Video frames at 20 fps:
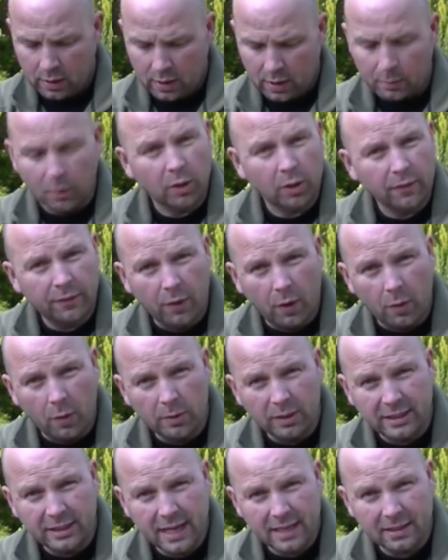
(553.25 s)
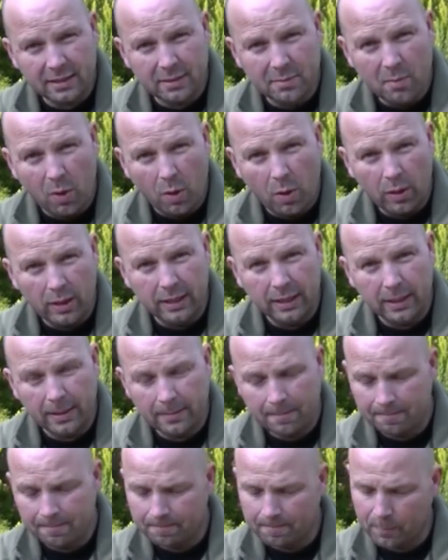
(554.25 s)
I'm looking forward to testing more gear,
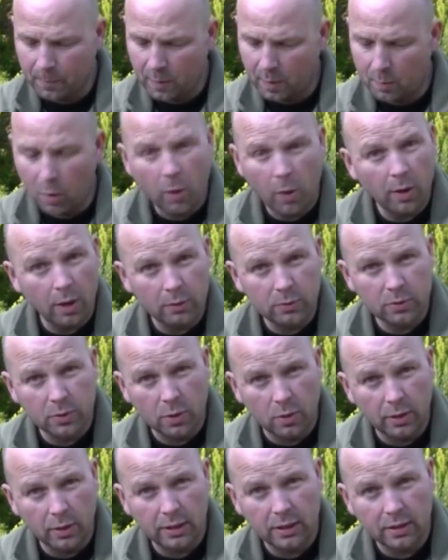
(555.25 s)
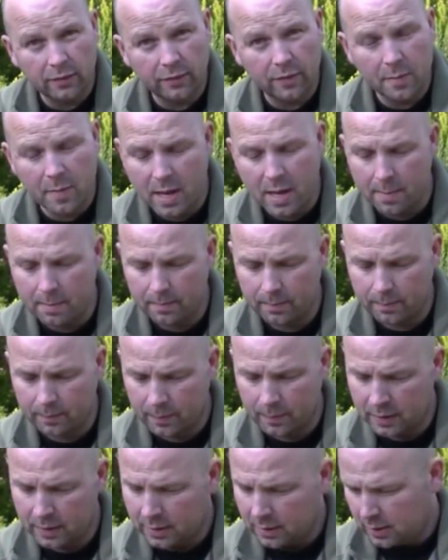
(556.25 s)
more outdoor gear from them,
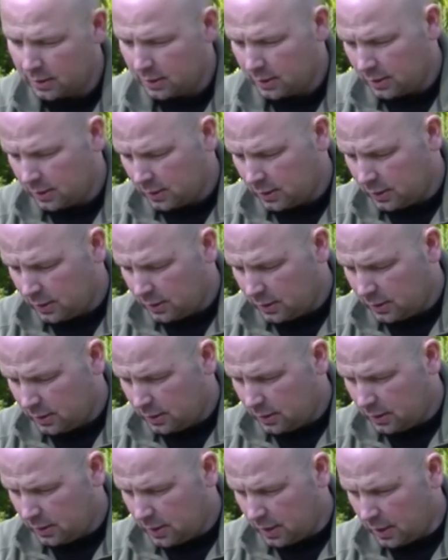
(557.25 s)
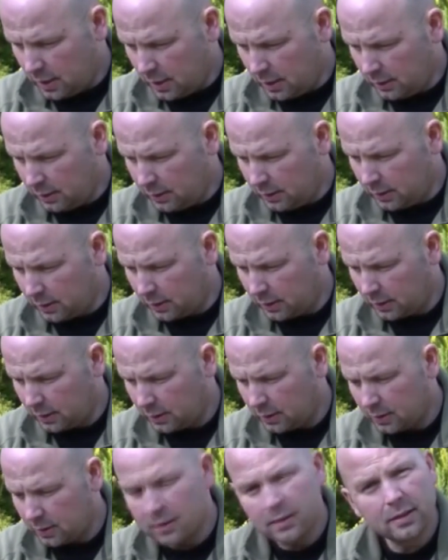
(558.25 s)
and
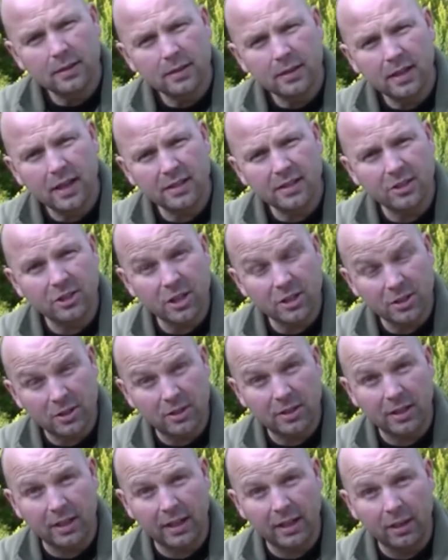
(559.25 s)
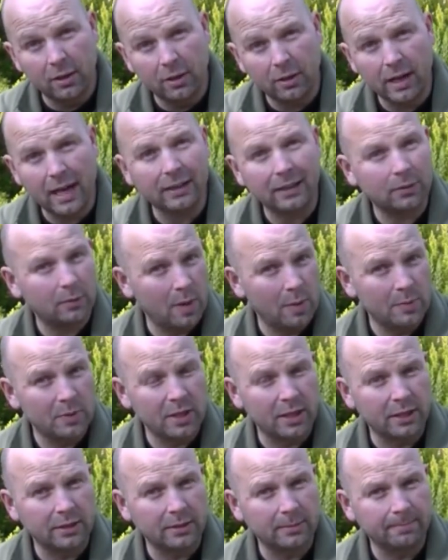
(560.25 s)
I suggest you take a look at the
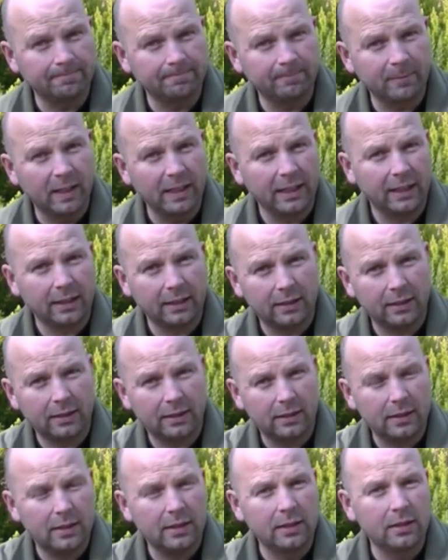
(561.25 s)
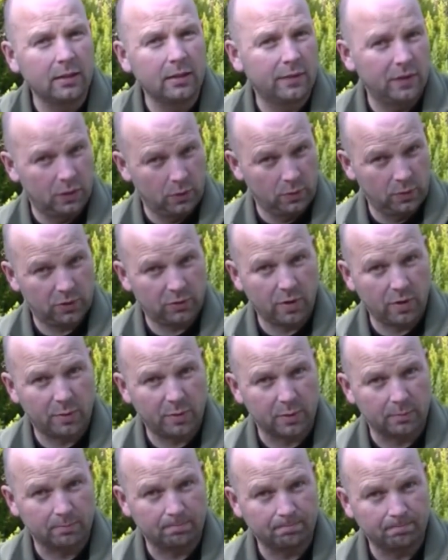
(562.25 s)
website. Link in the video
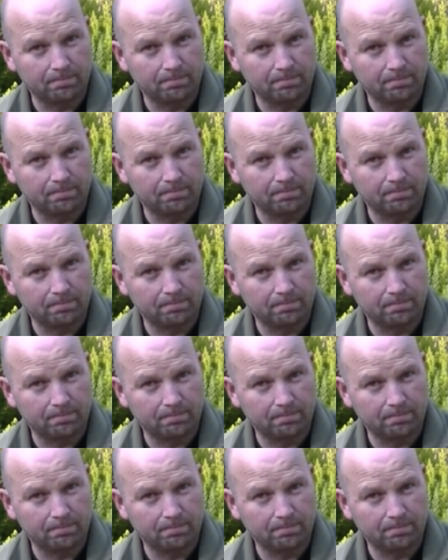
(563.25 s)
description.